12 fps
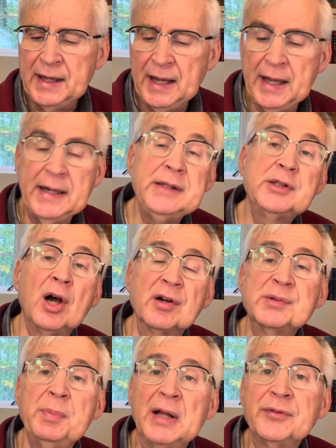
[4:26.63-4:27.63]
And he
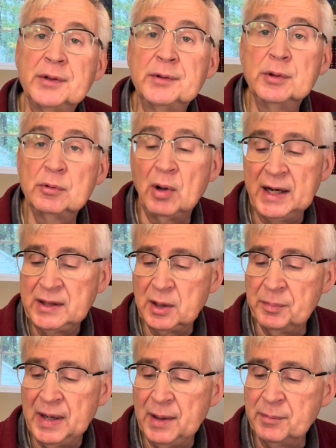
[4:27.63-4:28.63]
talks about the two great
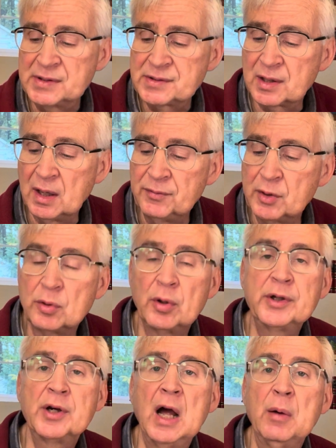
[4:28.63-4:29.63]
commandments love the
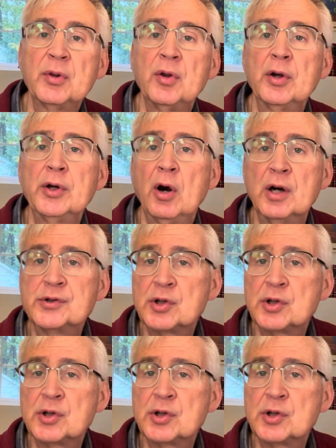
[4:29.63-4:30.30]
Lord your God with all your heart,